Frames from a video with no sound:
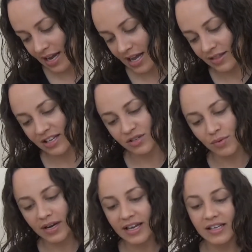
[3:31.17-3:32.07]
and this
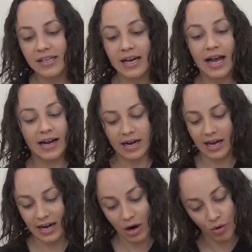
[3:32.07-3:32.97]
one is Cara
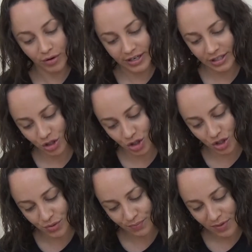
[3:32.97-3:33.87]
Cara
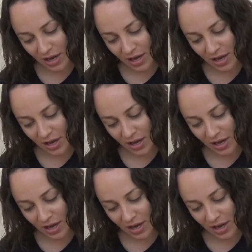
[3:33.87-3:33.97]
orange.